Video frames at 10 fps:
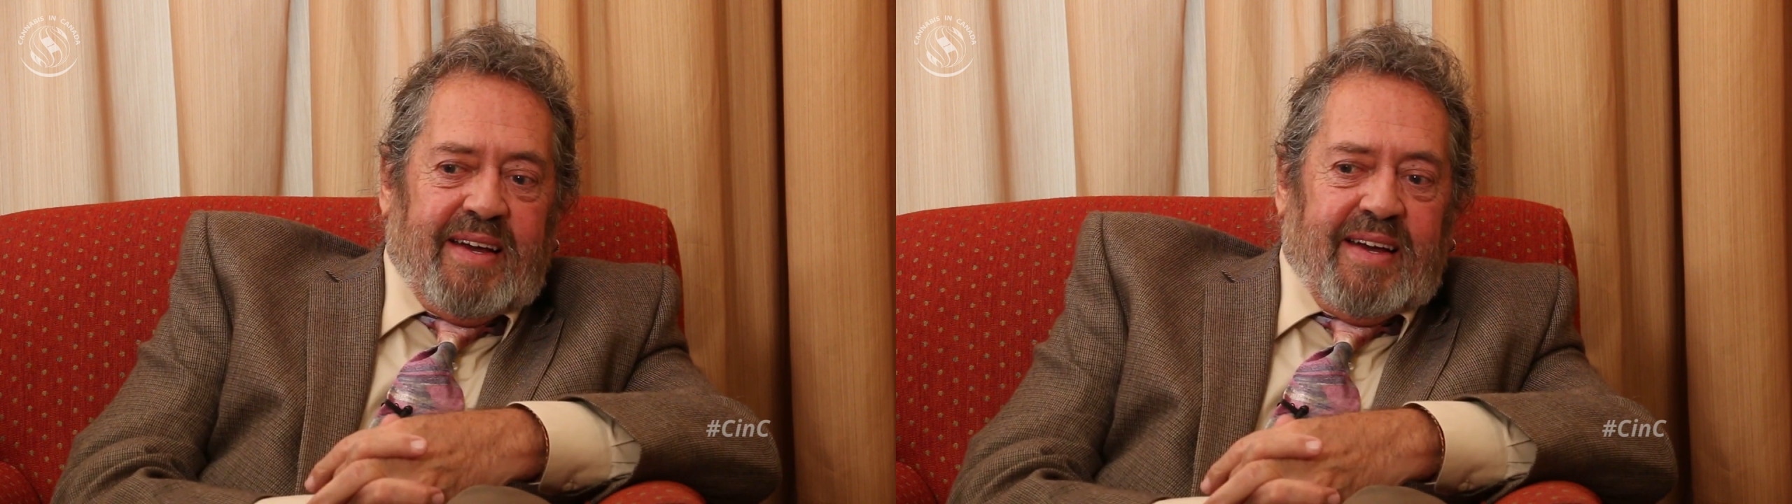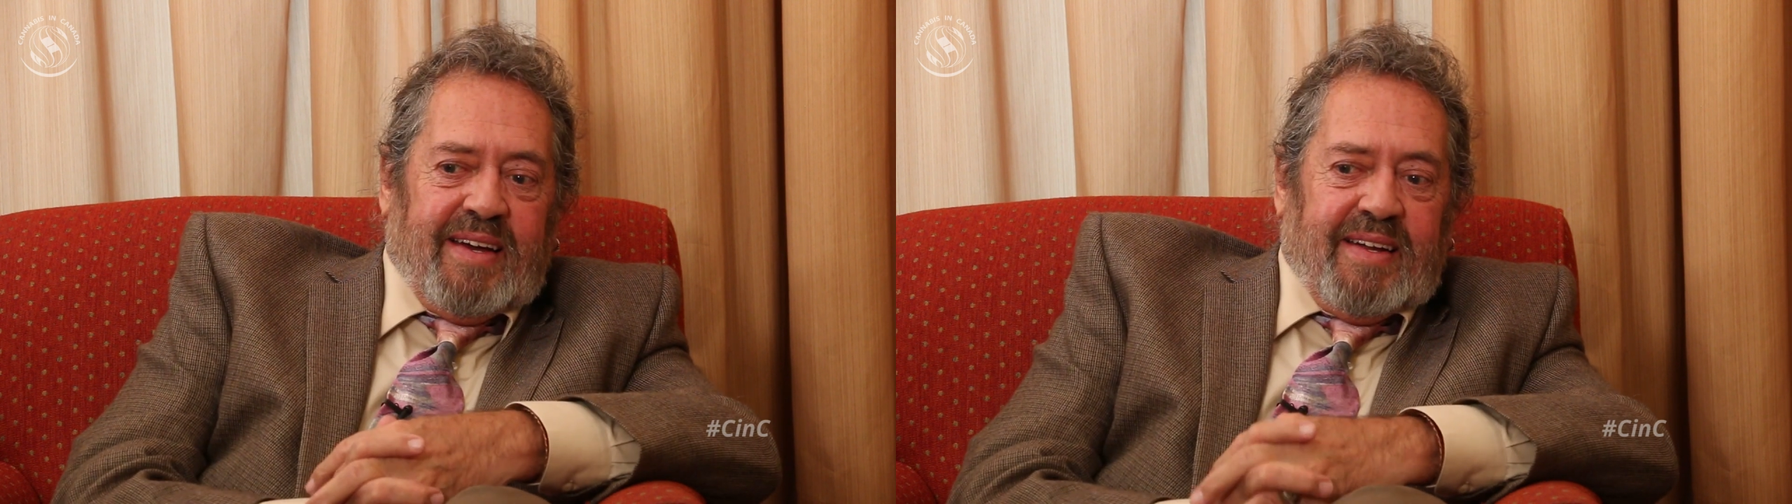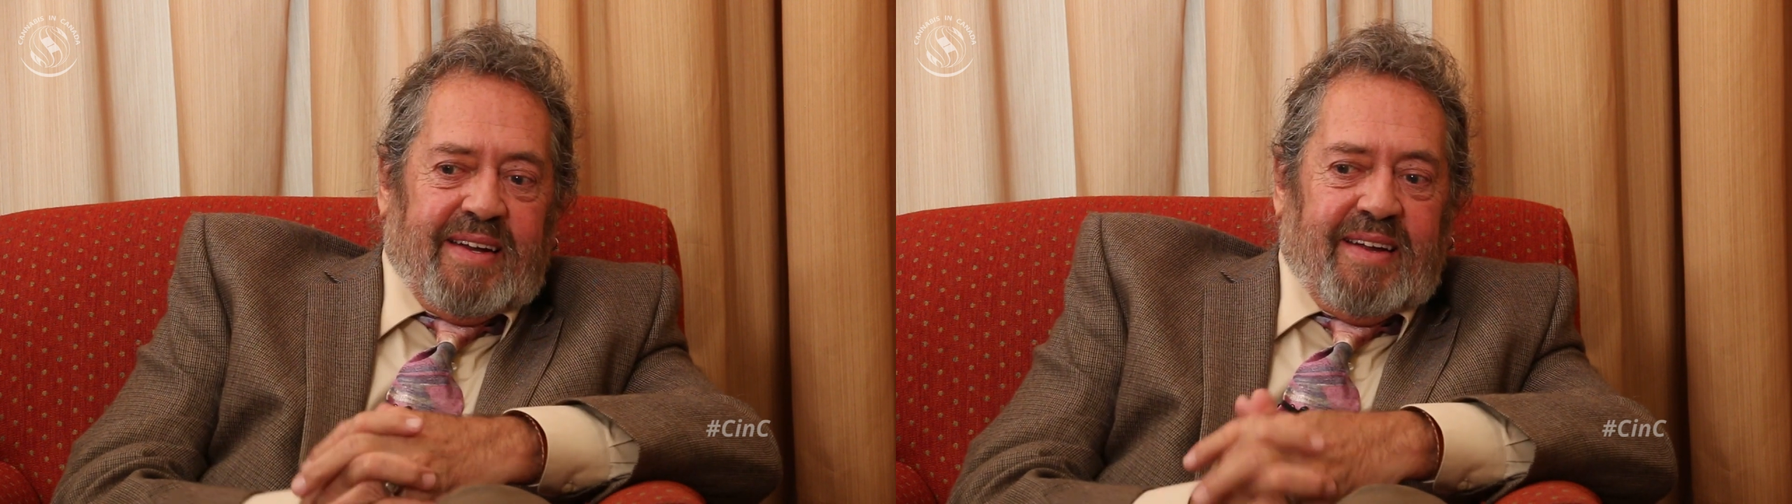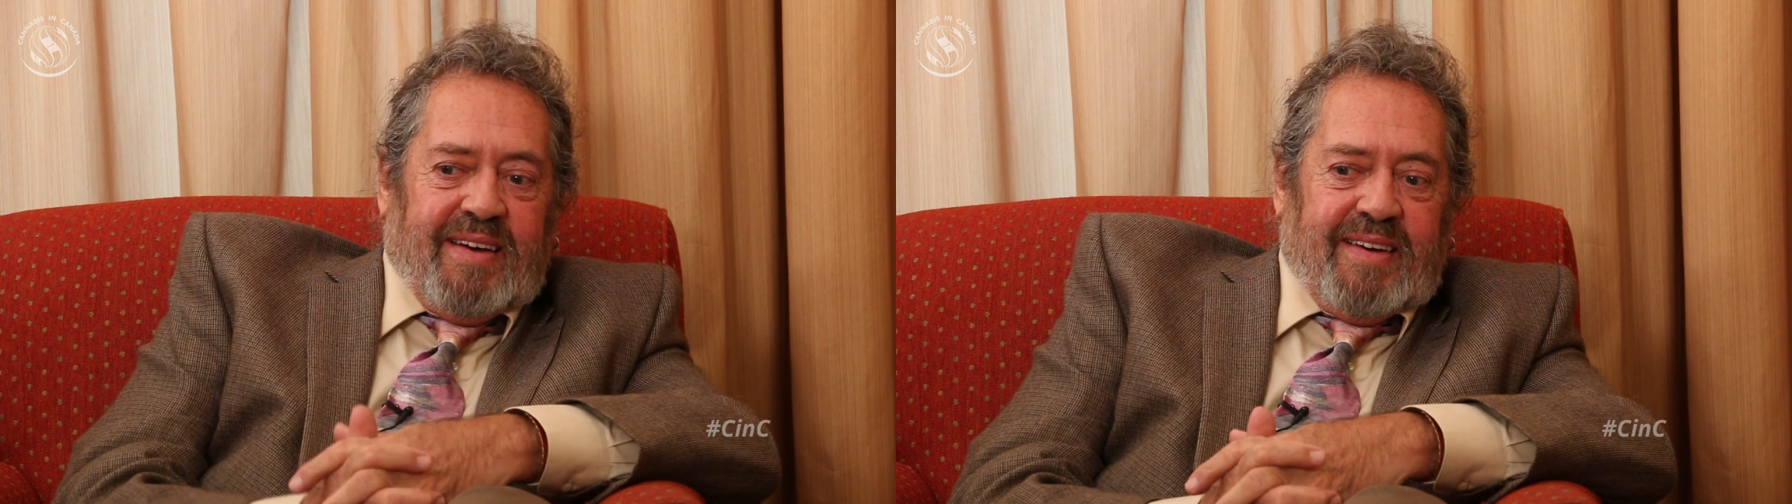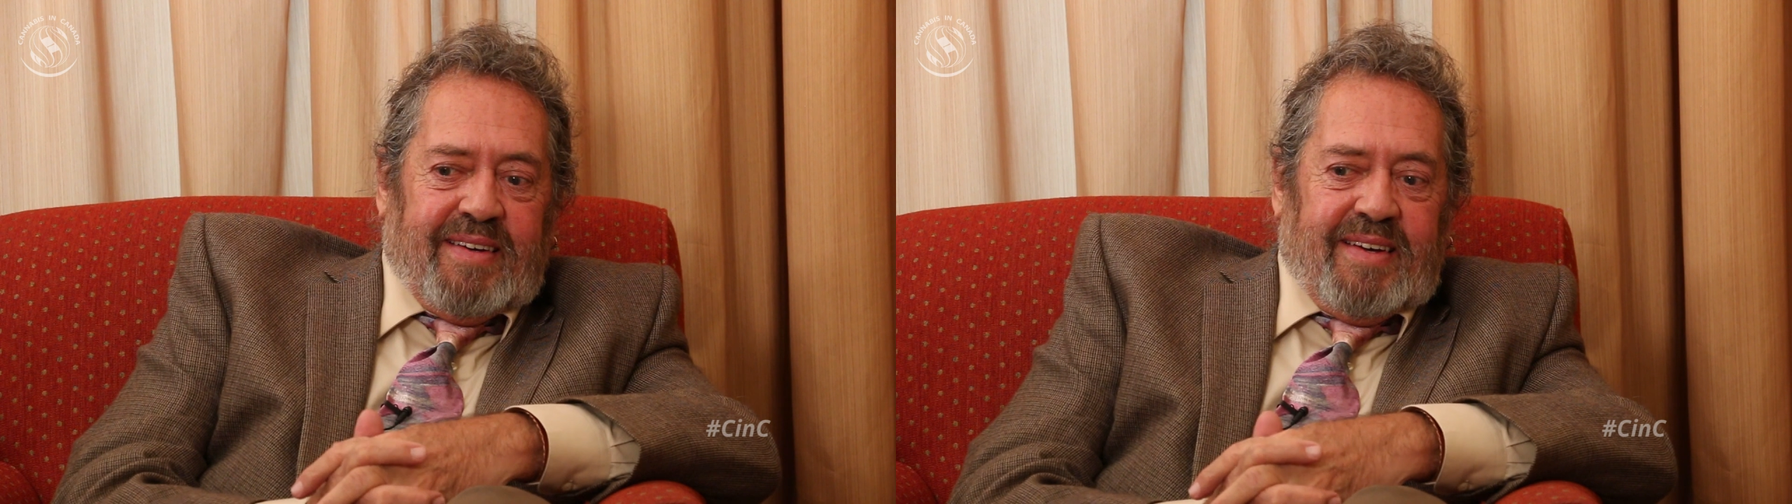And,
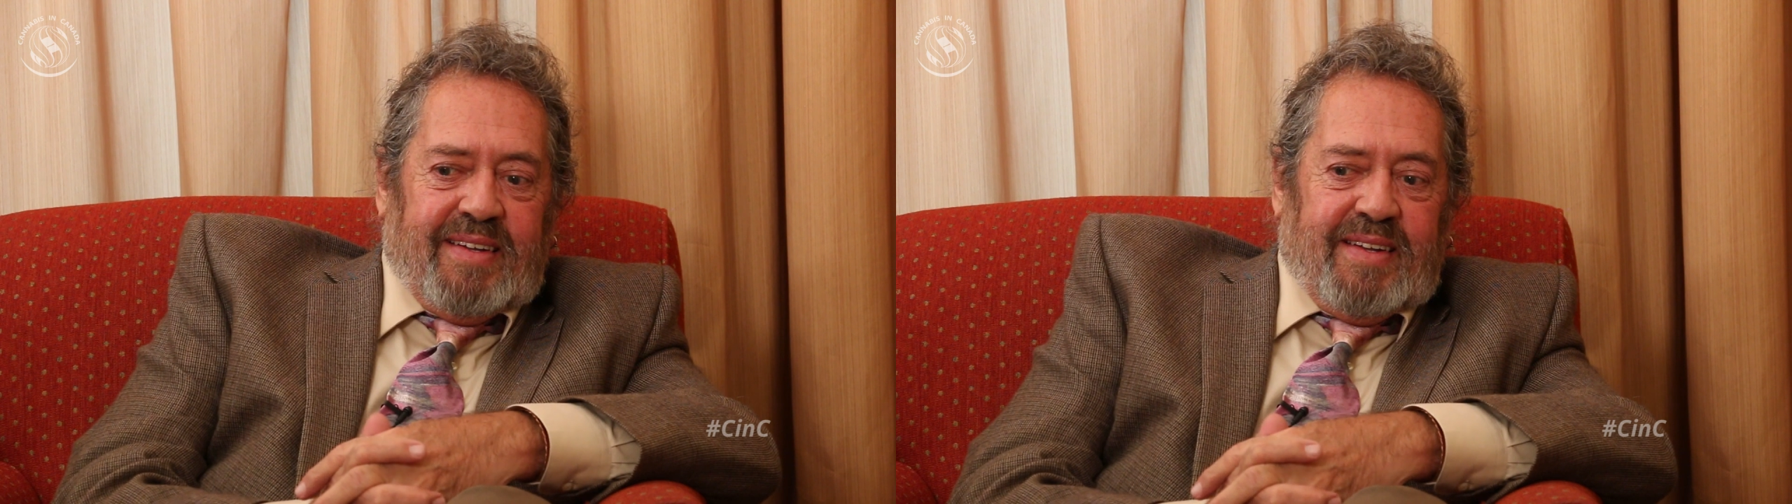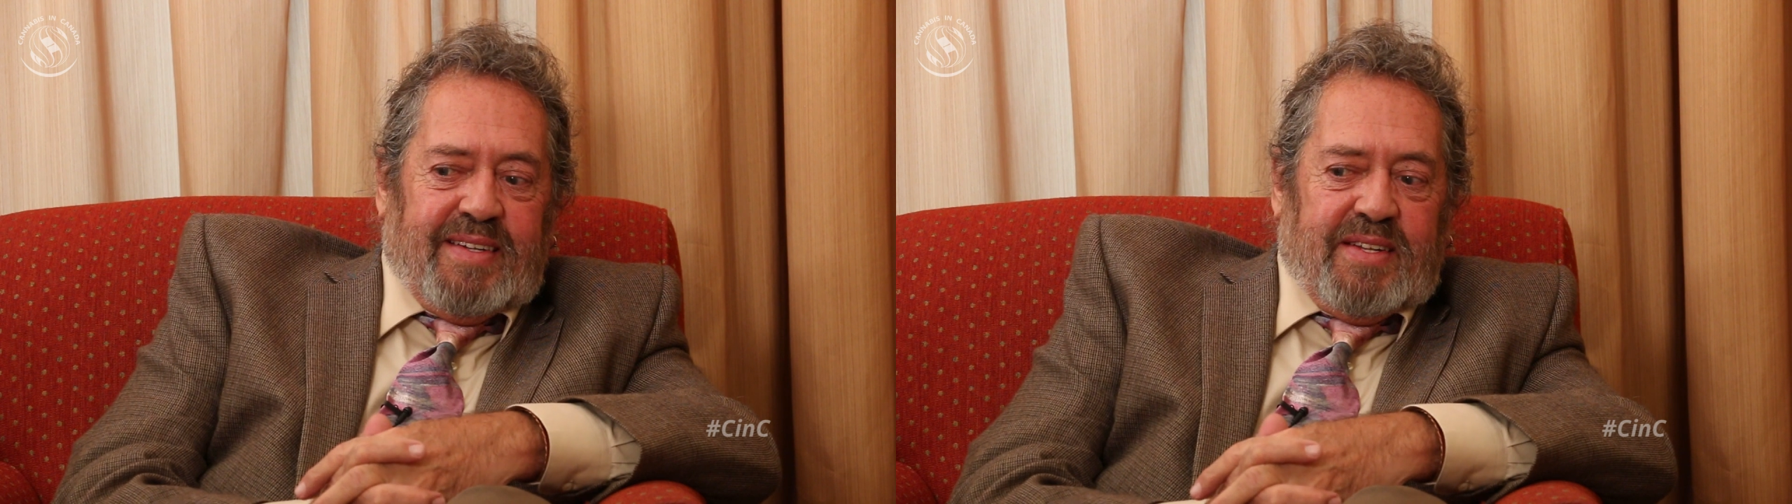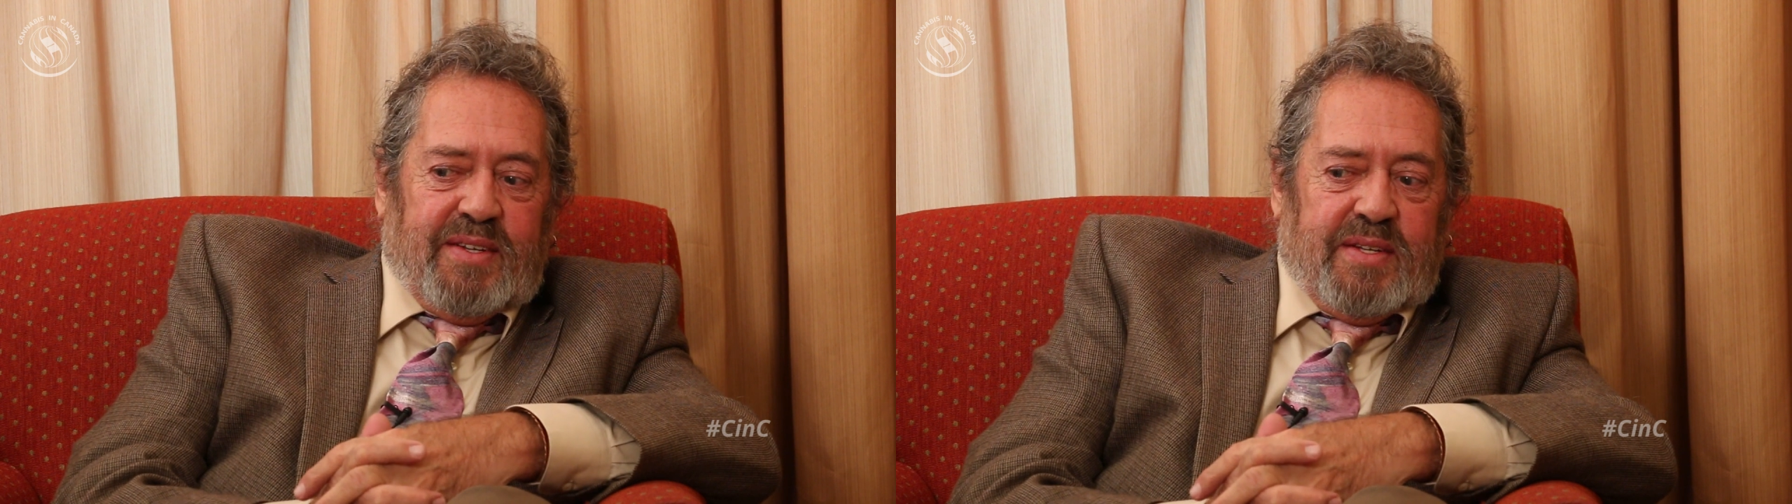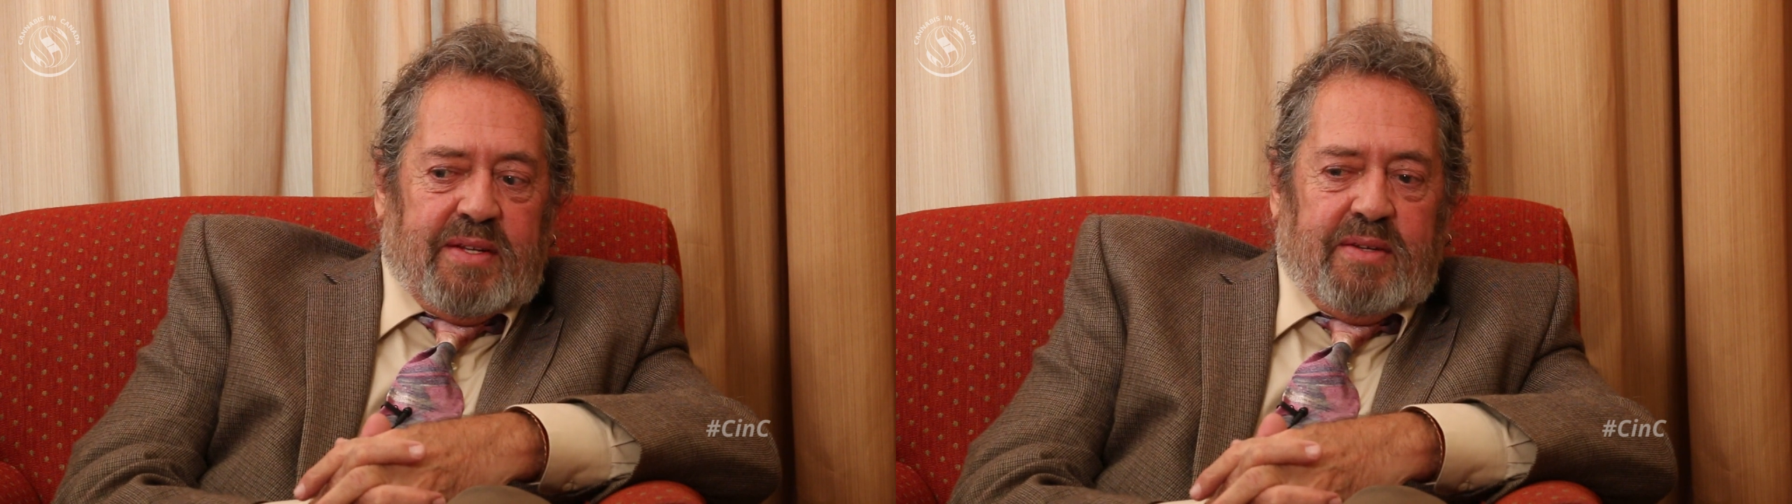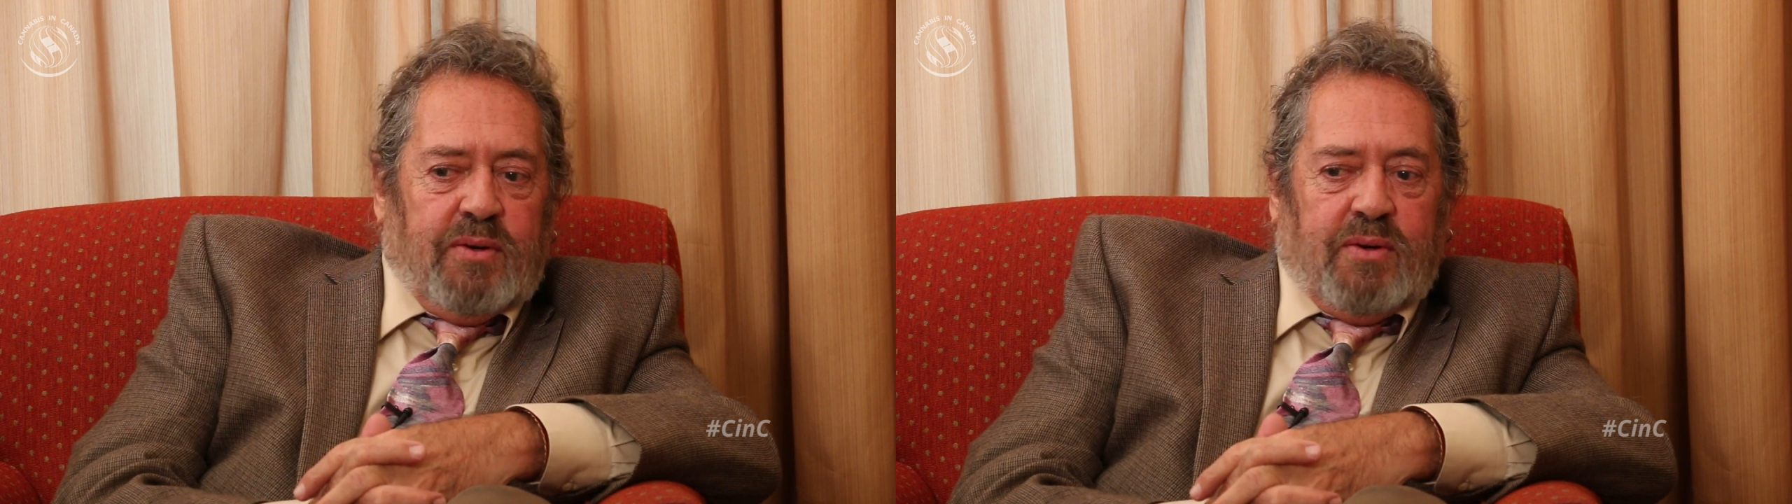uh, and they still
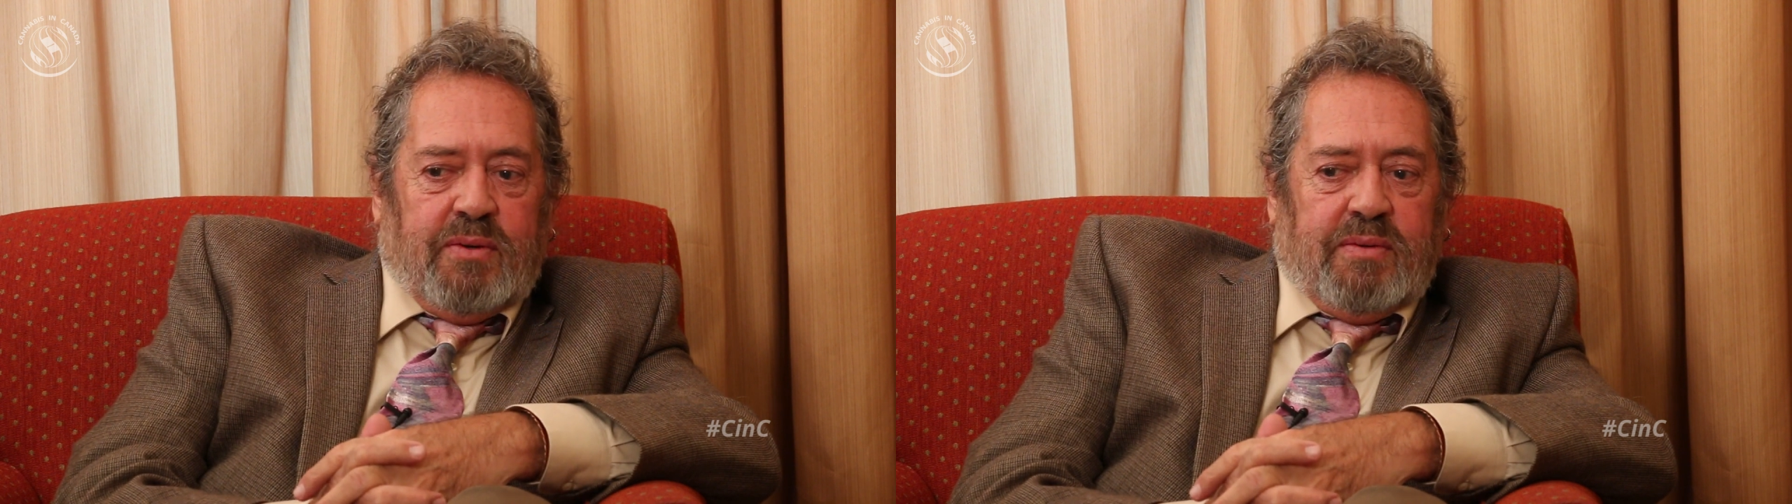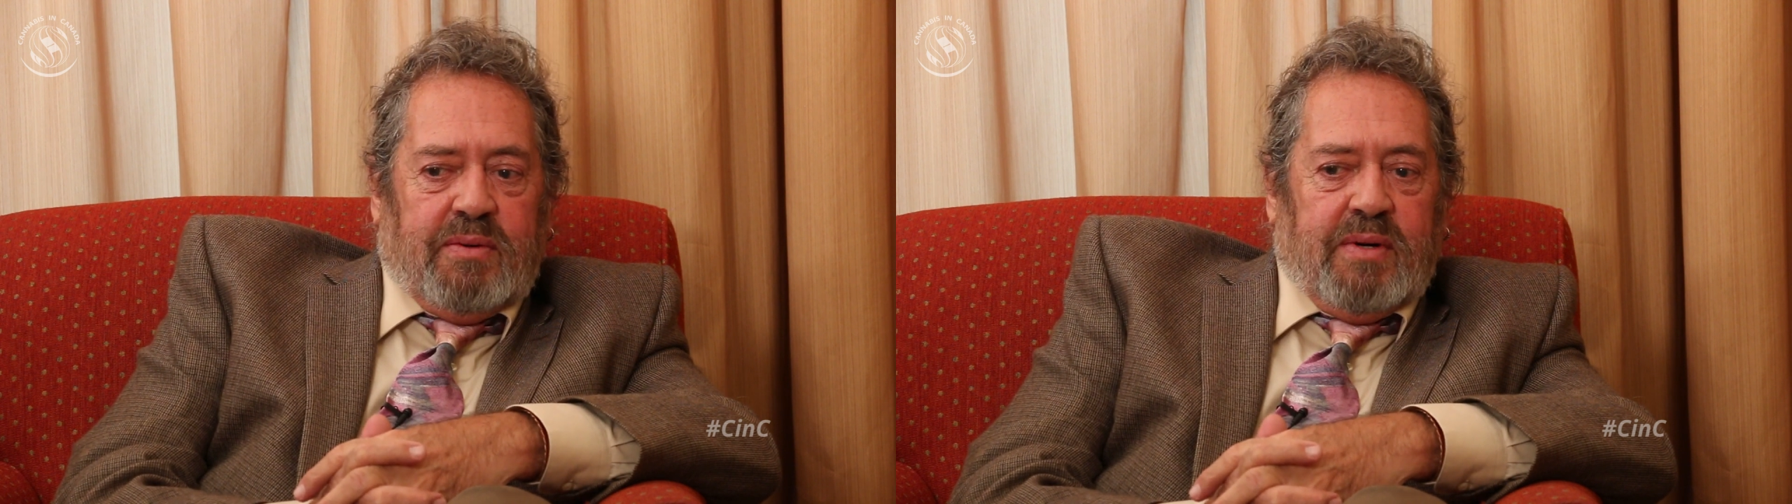said, no,